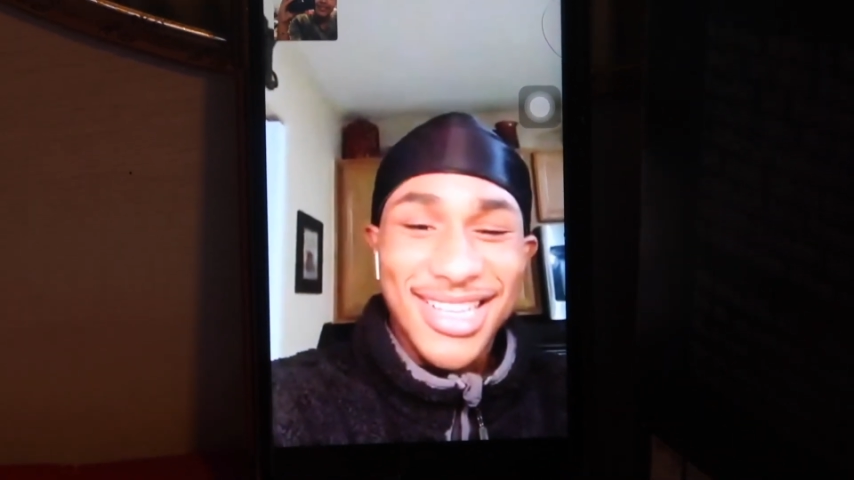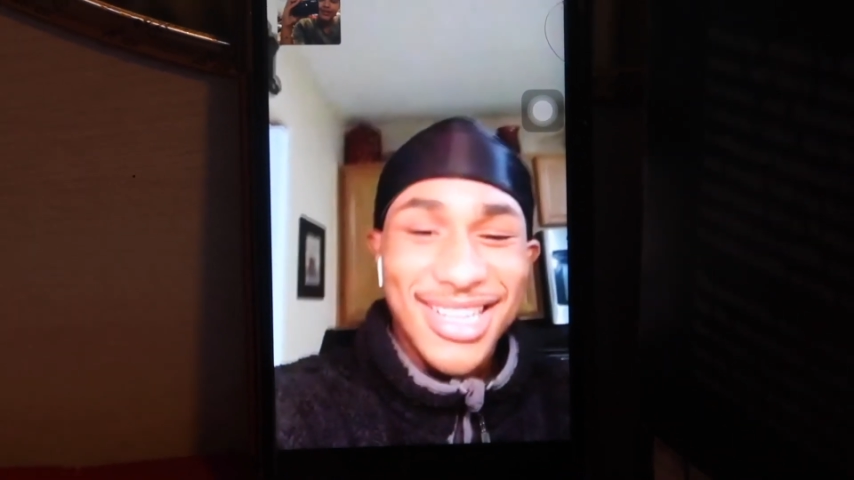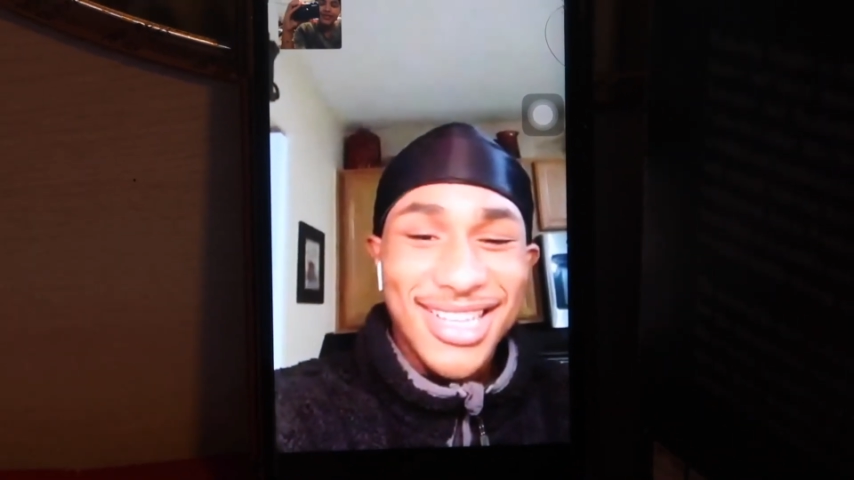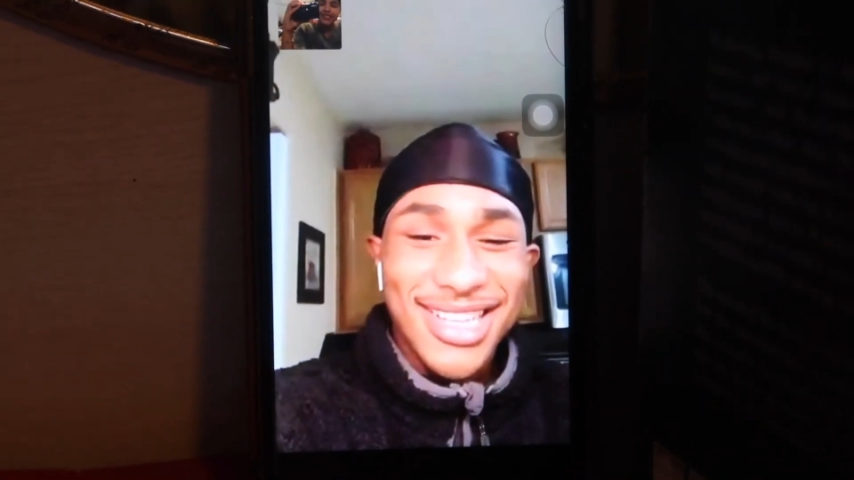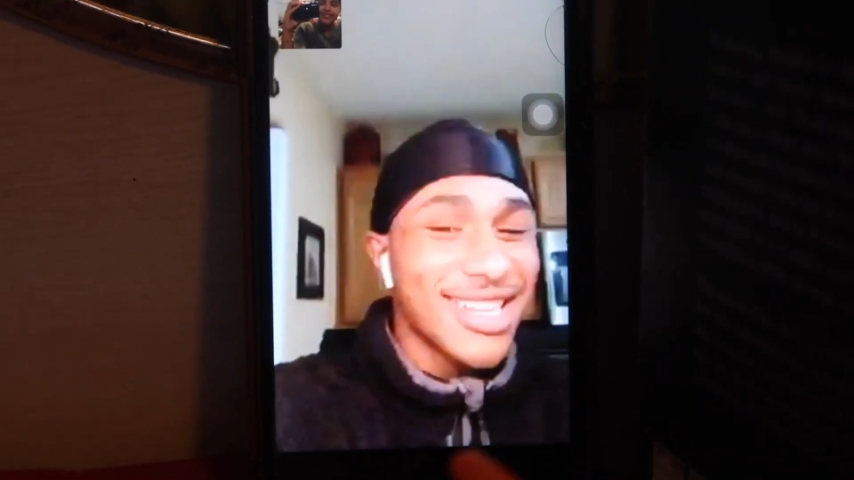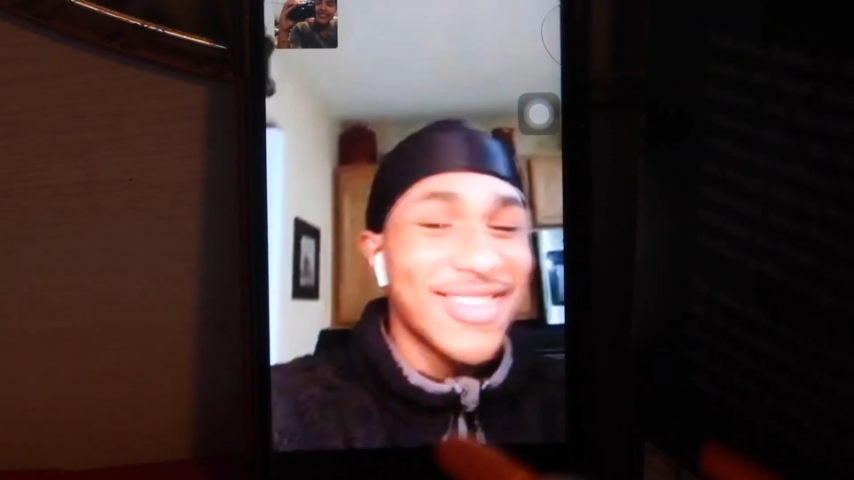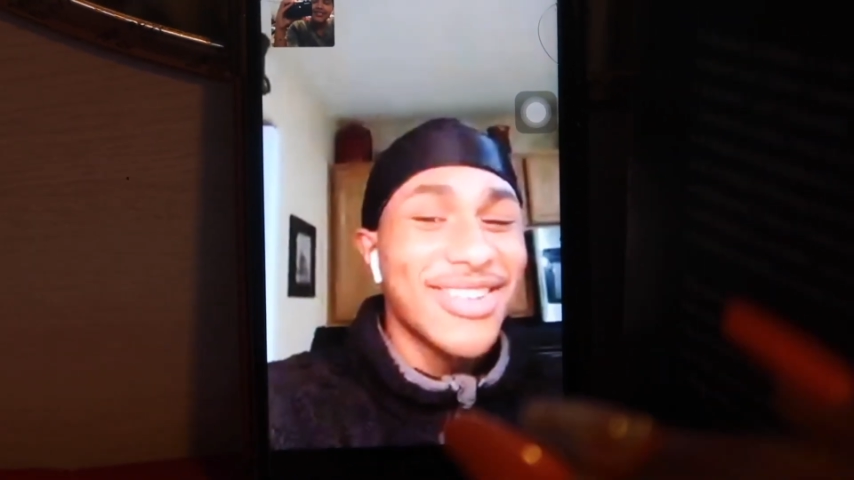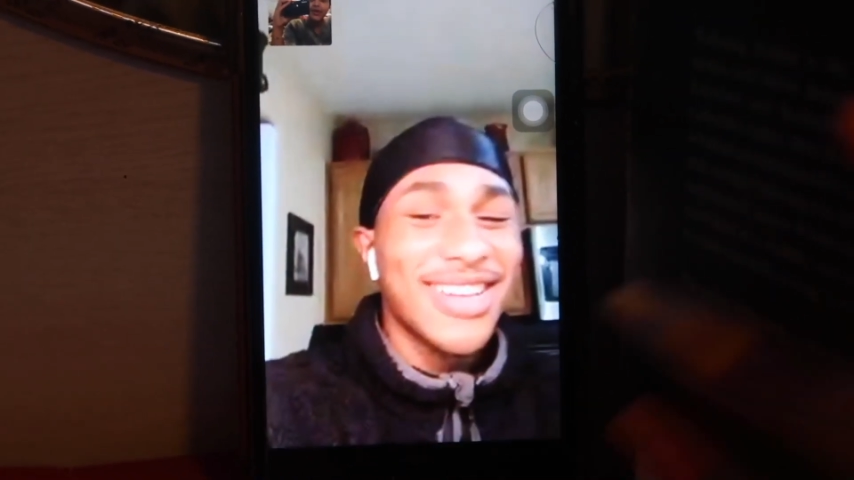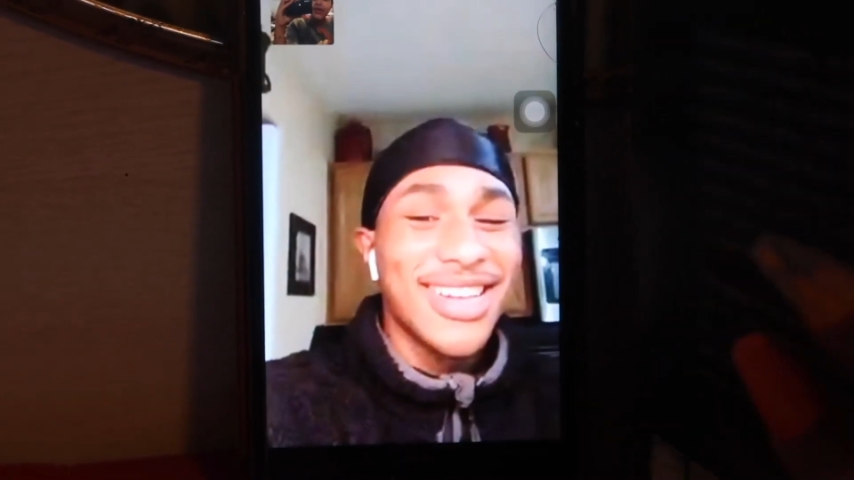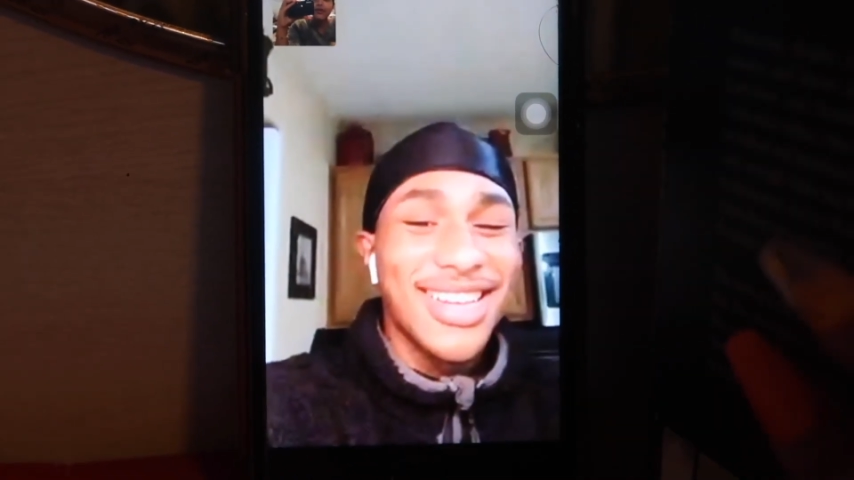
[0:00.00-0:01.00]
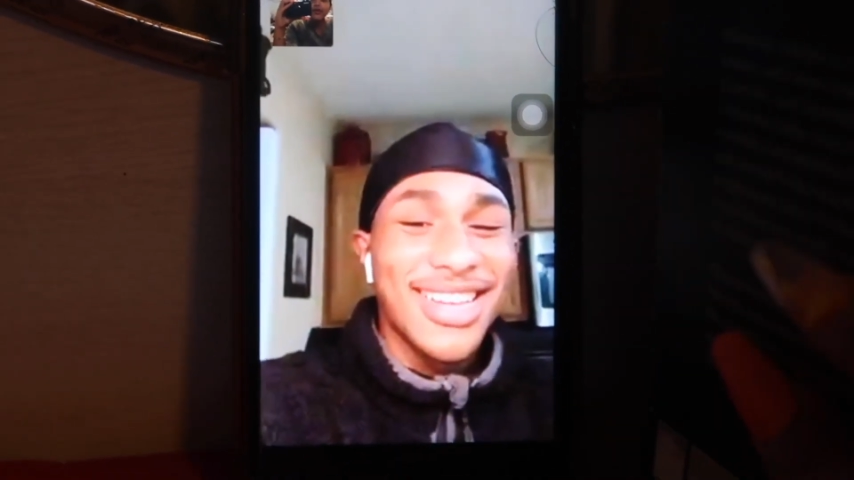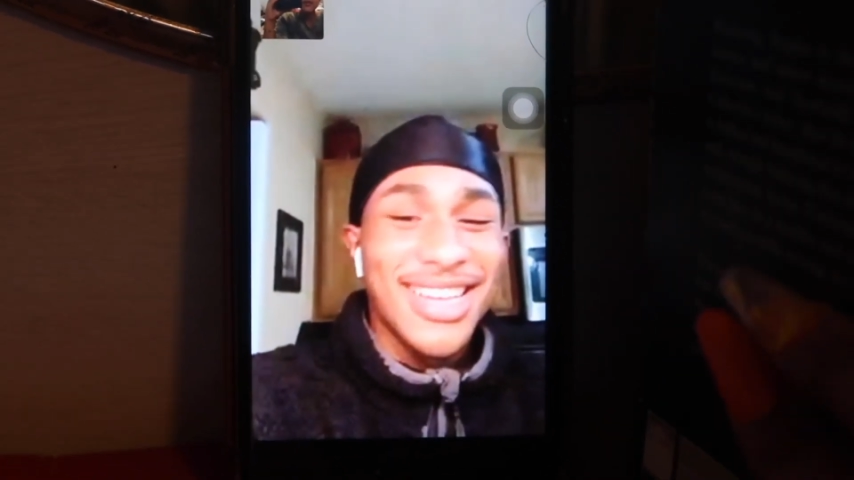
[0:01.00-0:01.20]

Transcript: 26? Oh, well,